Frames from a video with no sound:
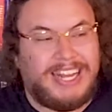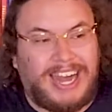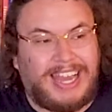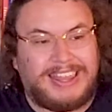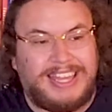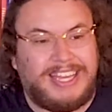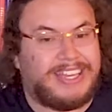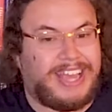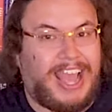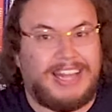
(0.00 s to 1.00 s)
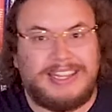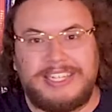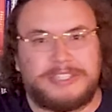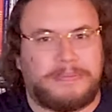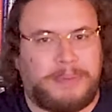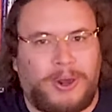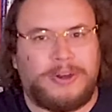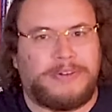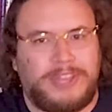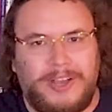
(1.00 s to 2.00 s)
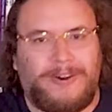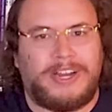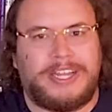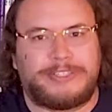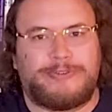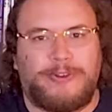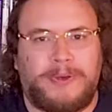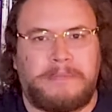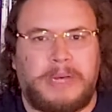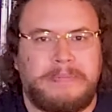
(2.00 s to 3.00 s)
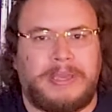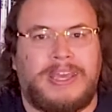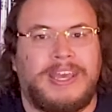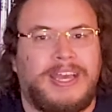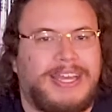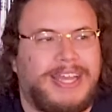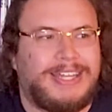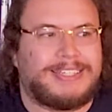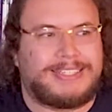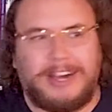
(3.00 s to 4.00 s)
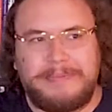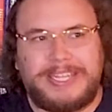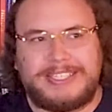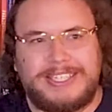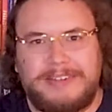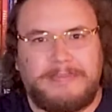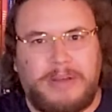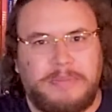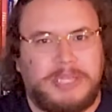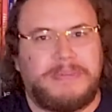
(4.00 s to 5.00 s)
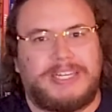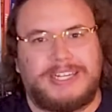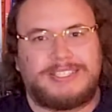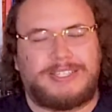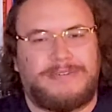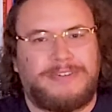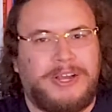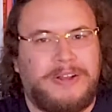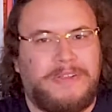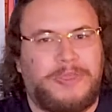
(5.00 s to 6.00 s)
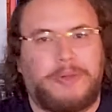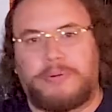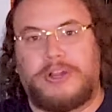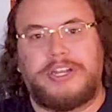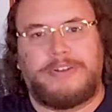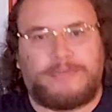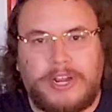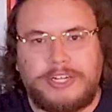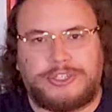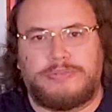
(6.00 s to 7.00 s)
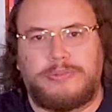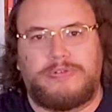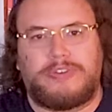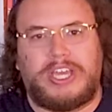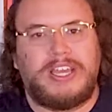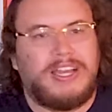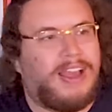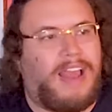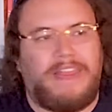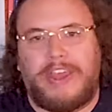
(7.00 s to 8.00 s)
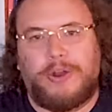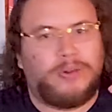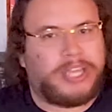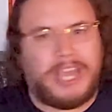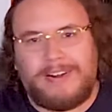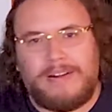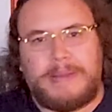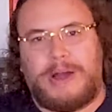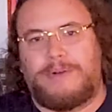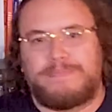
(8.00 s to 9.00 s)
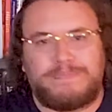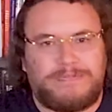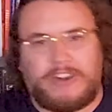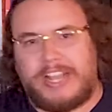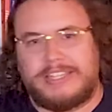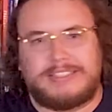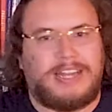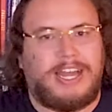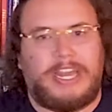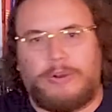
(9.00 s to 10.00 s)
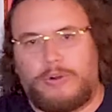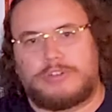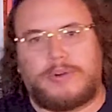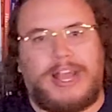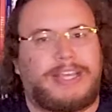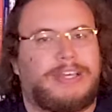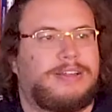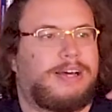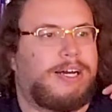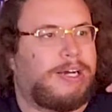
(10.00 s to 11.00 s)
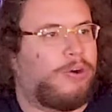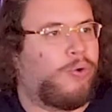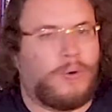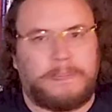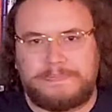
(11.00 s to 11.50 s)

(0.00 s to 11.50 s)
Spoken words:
I think at least part of the audience for The Mummy is coming to The Mummy because of the Brendan Fraser movie, and they don't care about Frankenstein or Dracula or